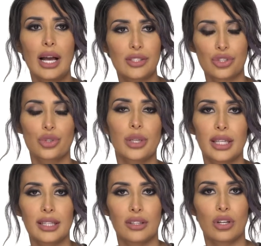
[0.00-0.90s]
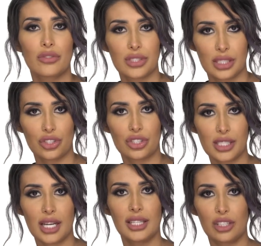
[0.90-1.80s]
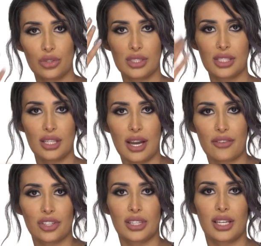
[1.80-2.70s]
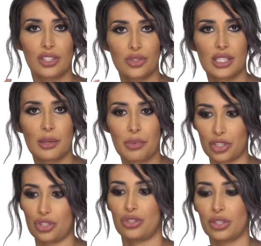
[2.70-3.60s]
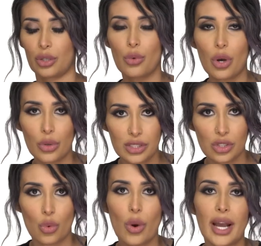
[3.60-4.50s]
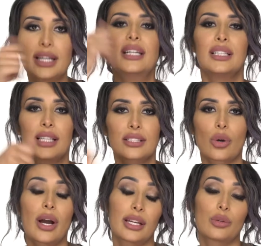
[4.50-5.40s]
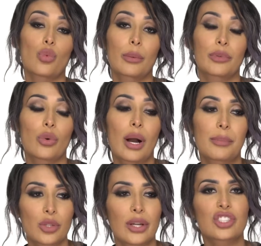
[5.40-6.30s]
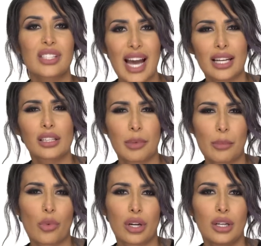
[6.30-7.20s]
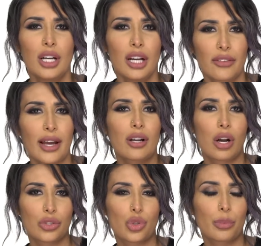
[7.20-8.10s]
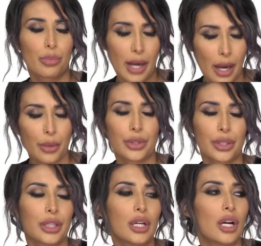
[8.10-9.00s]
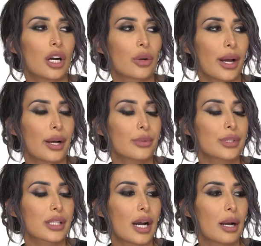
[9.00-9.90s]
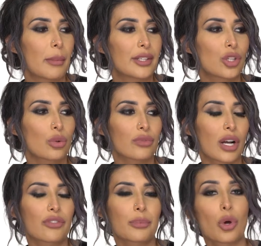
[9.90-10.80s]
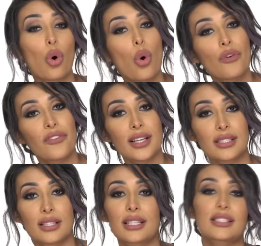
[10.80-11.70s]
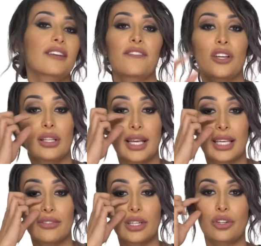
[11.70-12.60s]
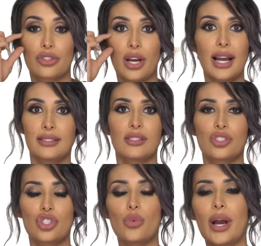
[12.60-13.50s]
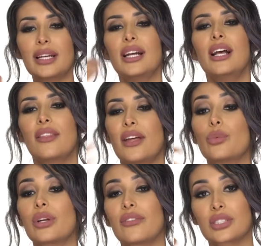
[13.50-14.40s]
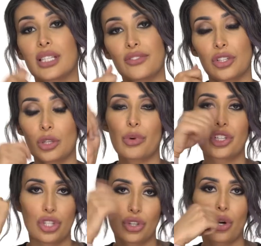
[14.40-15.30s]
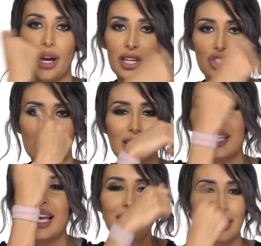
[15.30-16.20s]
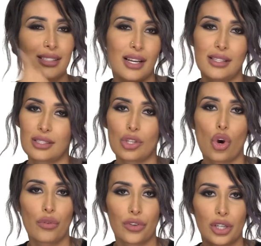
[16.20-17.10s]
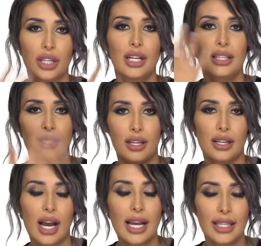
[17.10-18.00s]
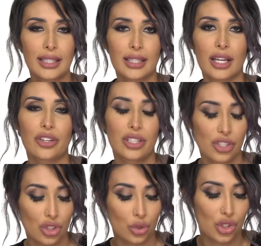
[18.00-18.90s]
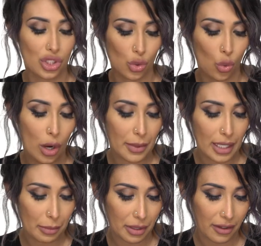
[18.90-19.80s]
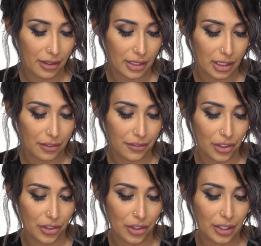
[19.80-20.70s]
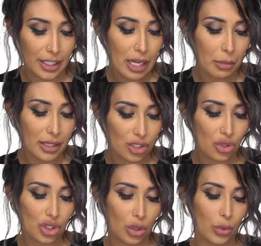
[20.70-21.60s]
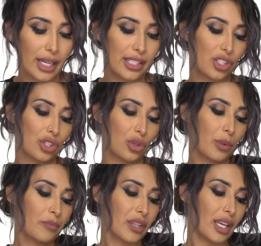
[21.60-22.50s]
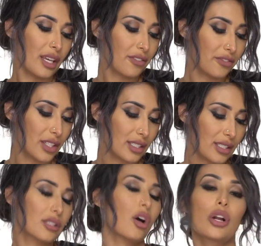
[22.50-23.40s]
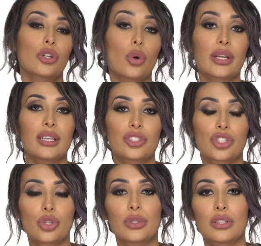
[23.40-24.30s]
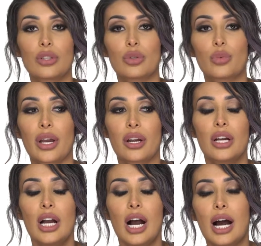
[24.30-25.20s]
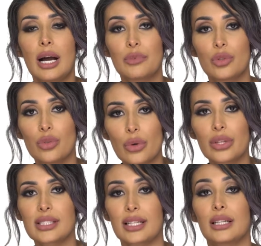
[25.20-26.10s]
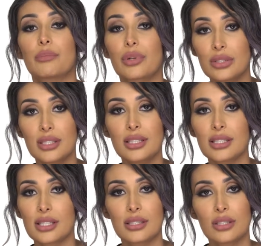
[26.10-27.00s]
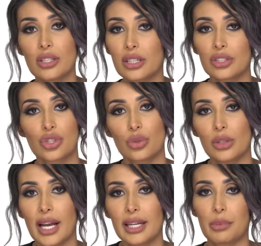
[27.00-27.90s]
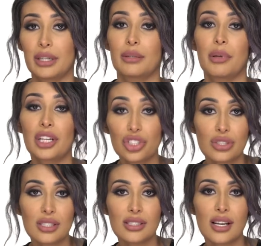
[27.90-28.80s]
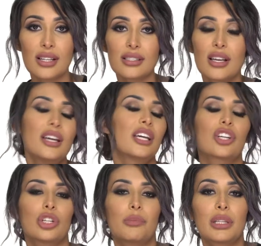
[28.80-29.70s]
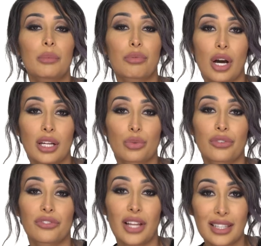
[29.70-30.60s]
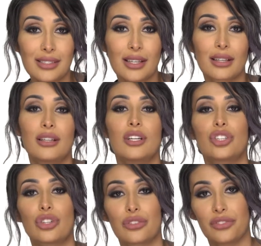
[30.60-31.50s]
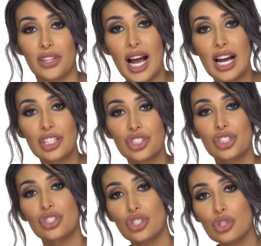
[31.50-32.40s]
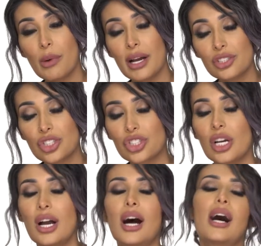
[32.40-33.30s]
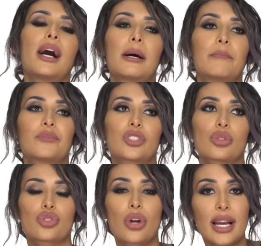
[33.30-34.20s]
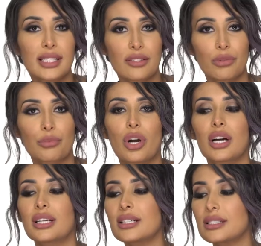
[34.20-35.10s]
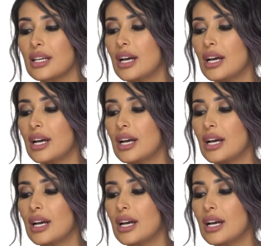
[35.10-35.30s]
as you're doing it, and then all of a sudden you're done and you see everything and you see a picture and you're like, whoa, it's so white, let's go ahead and warm you up. So I just add a little bit more of that contour powder around. I don't cover up the whole face unless I feel like even under the eyes is too white. Then whatever's left on the brush, I'll go ahead and just lightly dust over the highlighted areas too, just to warm it up a little further. That's usually what I do. If this is an ongoing issue with you where you notice that in person it doesn't look too light, but in pictures it does, it could be the product reflecting your flash too much. So try different products.